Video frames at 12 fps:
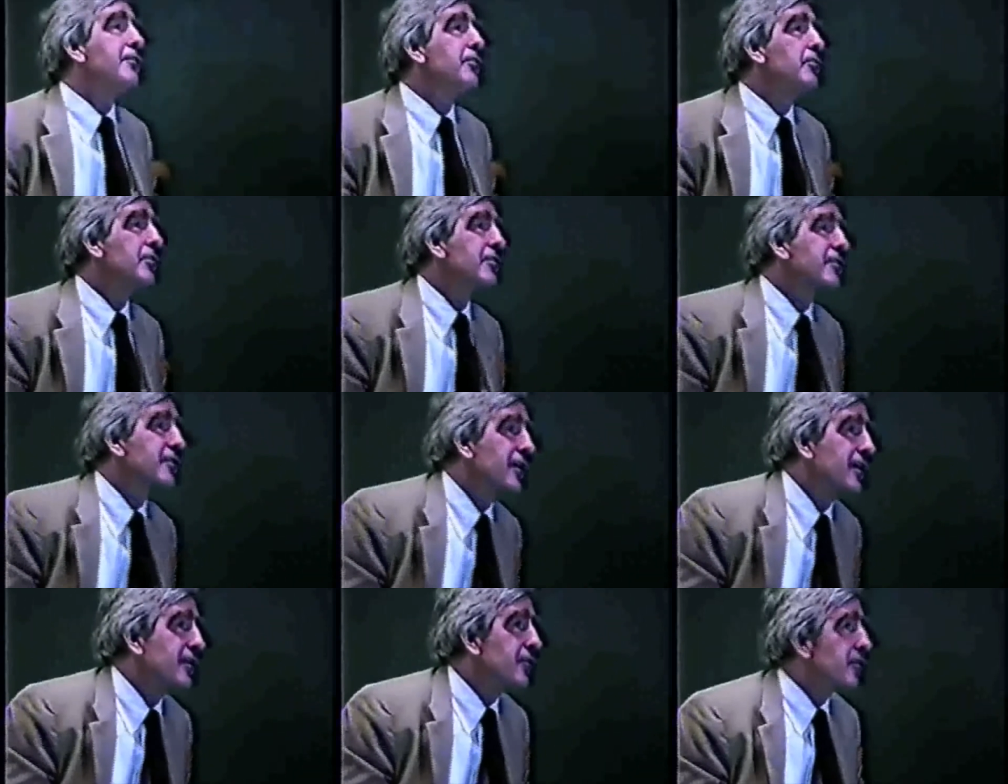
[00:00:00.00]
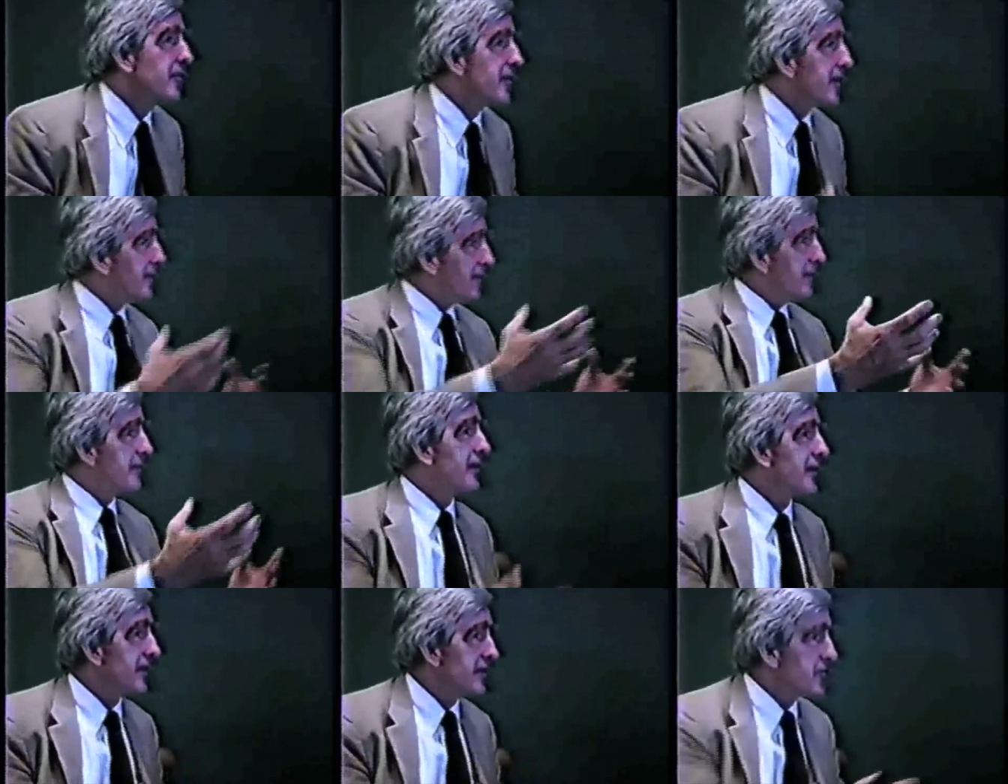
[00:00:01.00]
you were to say, you know, I,
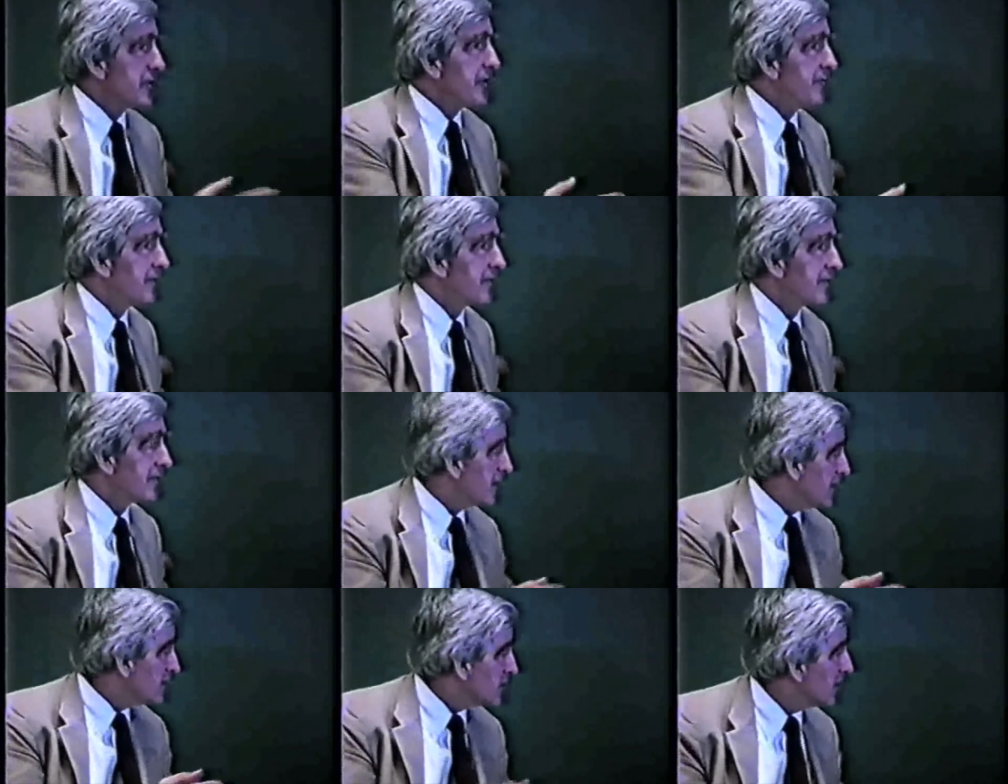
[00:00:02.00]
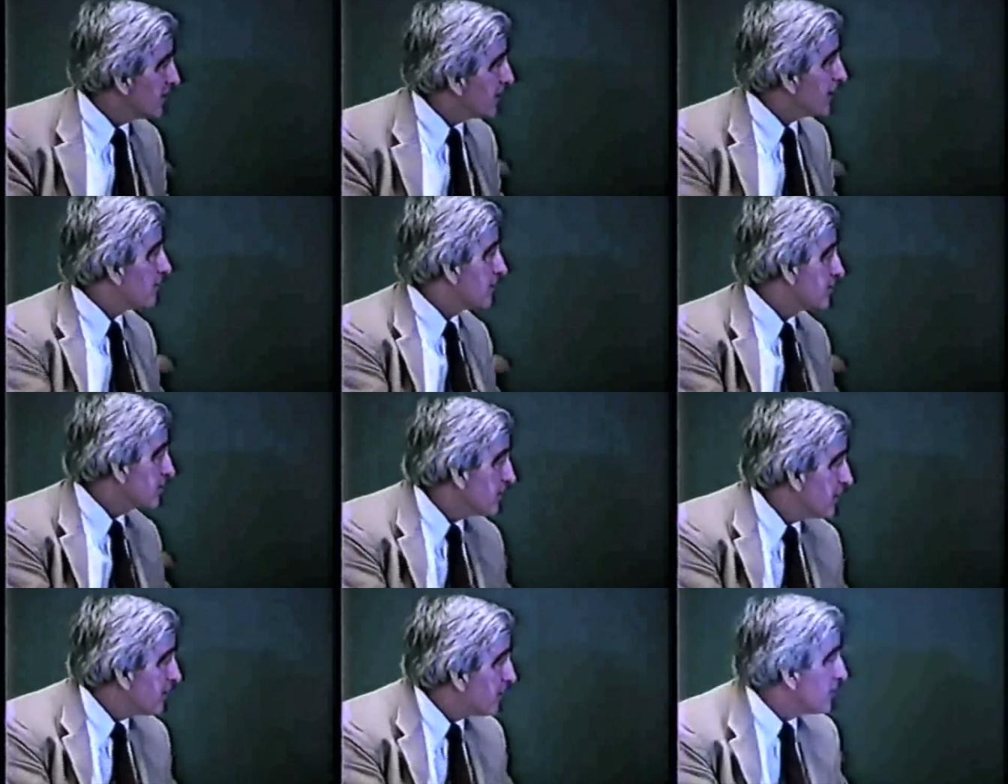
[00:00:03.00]
I achieved this and I achieved that, which would
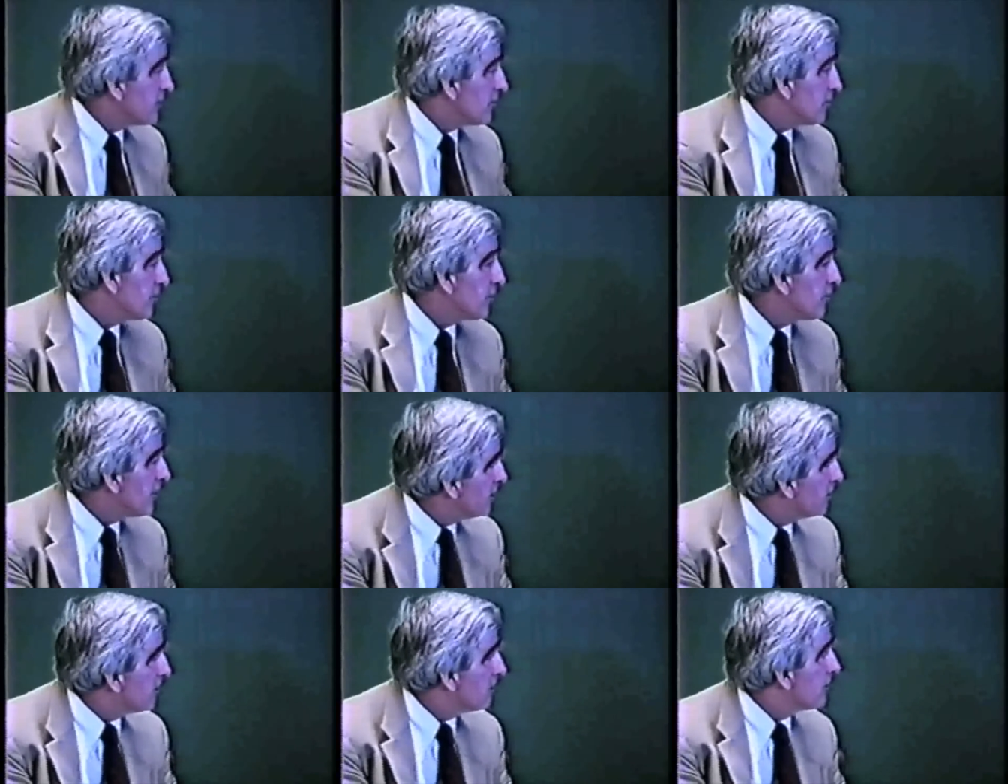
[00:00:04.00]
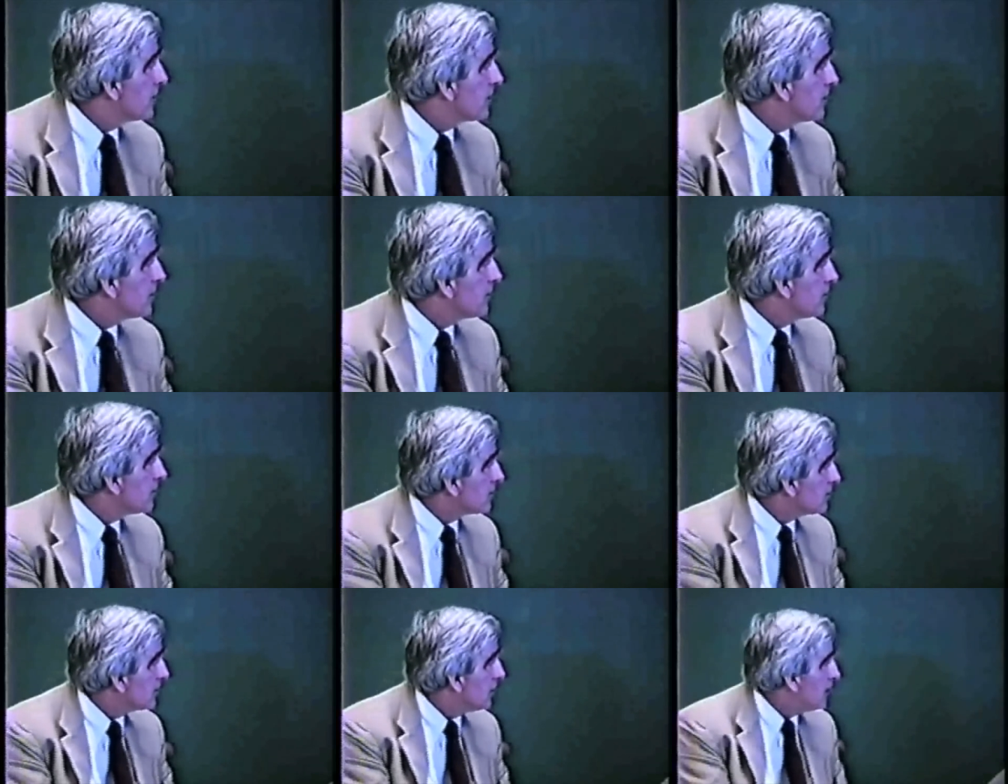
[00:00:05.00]
be the things you would point to in your,
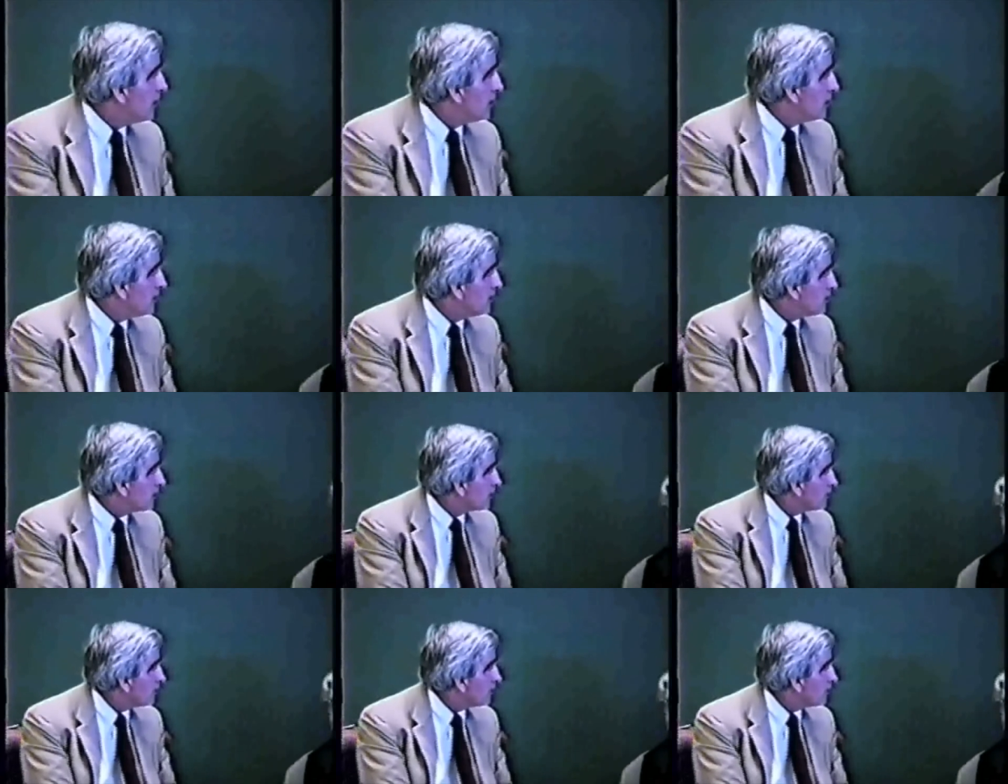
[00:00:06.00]
in your